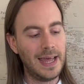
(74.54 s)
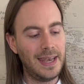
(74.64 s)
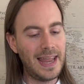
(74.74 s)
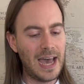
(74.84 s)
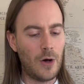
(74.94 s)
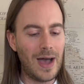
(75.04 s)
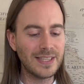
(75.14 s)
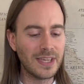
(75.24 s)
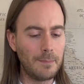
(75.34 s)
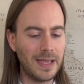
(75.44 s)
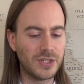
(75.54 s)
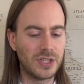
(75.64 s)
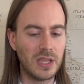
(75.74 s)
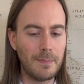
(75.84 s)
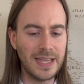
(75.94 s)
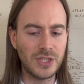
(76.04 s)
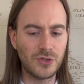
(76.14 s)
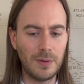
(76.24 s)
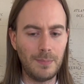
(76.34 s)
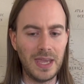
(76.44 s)
Now, as I mentioned, the
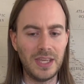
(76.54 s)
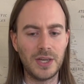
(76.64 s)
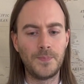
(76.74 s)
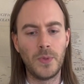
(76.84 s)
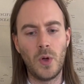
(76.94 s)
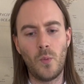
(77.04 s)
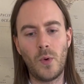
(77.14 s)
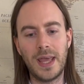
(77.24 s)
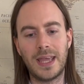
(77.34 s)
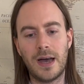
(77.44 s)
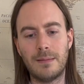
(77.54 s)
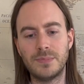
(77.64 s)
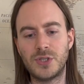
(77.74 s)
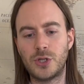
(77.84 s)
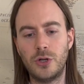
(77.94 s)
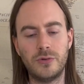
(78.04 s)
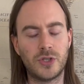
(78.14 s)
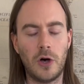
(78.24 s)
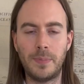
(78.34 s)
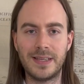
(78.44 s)
mainstream media, when it comes to
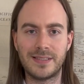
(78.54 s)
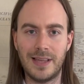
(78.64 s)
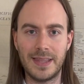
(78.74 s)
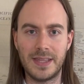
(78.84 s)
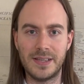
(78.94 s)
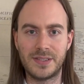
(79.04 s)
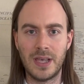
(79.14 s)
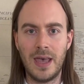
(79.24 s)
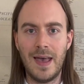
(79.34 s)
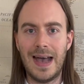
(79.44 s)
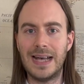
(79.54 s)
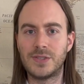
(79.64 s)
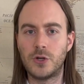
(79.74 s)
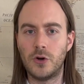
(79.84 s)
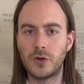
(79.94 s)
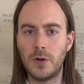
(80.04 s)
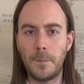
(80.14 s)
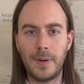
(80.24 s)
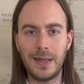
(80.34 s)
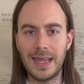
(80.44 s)
topics like this, has gone
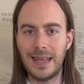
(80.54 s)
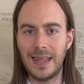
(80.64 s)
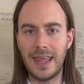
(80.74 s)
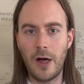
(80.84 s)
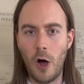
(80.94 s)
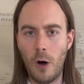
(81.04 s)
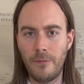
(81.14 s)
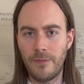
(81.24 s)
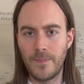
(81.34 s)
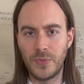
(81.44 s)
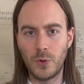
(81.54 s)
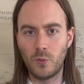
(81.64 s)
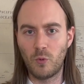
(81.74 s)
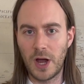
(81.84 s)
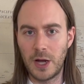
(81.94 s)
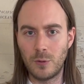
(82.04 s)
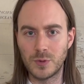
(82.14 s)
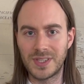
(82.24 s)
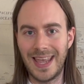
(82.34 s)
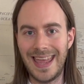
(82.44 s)
completely off the
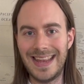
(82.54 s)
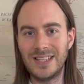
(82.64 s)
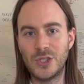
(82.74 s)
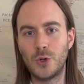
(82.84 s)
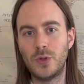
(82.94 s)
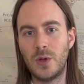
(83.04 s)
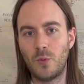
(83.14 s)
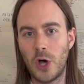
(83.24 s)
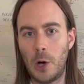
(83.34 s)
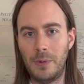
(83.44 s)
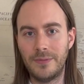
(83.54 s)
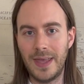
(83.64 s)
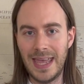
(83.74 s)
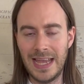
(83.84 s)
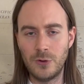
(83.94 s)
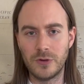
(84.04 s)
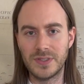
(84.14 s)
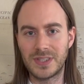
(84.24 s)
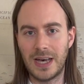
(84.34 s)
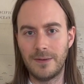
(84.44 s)
rails into the realm of
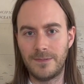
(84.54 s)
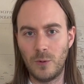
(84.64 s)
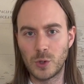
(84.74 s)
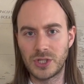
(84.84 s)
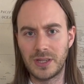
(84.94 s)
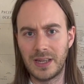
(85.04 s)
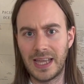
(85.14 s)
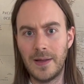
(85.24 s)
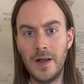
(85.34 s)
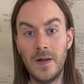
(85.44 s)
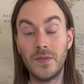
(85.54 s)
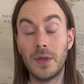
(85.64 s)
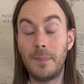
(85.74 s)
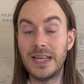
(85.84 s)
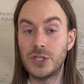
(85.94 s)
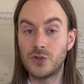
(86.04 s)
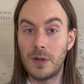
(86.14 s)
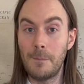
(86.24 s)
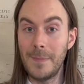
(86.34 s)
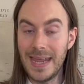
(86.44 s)
ignorance, unfortunately. The
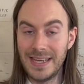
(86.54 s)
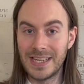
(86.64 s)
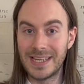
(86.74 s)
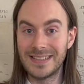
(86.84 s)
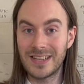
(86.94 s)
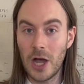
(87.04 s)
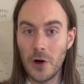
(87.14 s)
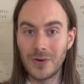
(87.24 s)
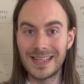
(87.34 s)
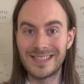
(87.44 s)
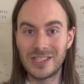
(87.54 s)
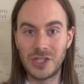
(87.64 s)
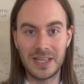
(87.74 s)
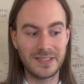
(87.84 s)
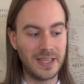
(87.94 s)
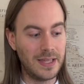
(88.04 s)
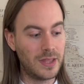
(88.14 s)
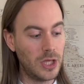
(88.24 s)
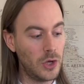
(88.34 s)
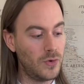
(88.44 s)
mainstream media is currently suggesting
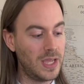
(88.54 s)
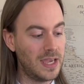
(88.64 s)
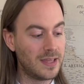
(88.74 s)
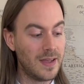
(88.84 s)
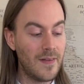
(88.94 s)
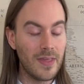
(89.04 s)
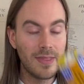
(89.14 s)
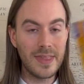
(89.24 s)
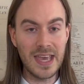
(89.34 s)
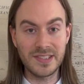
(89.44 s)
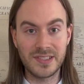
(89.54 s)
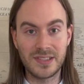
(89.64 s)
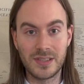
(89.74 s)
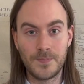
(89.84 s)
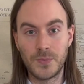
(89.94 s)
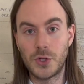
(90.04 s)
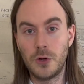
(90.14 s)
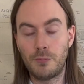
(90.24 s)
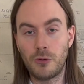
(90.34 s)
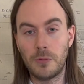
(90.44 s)
that you need this
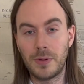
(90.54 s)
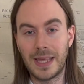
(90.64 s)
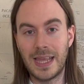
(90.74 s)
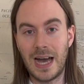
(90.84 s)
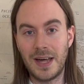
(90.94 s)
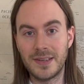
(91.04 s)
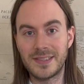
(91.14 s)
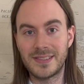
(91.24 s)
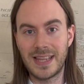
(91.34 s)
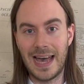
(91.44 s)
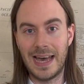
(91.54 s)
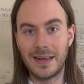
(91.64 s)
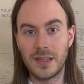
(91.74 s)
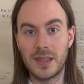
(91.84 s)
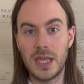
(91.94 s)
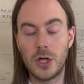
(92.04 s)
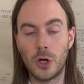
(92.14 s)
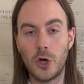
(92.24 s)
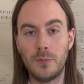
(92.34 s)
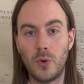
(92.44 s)
to properly understand the
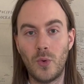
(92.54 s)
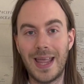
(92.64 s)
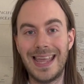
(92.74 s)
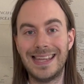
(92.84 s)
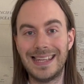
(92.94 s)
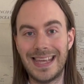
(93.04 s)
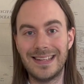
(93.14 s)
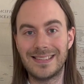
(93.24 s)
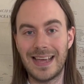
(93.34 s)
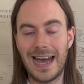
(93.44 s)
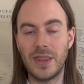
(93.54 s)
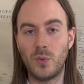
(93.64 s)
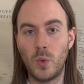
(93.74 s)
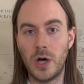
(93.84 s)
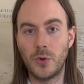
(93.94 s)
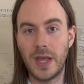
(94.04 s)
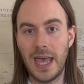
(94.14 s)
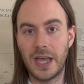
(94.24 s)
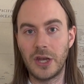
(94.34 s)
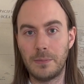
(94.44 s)
global elite at the World
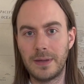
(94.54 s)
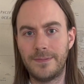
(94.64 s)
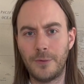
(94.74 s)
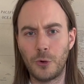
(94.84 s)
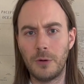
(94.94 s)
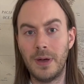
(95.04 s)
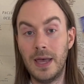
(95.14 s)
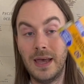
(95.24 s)
Economic Forum.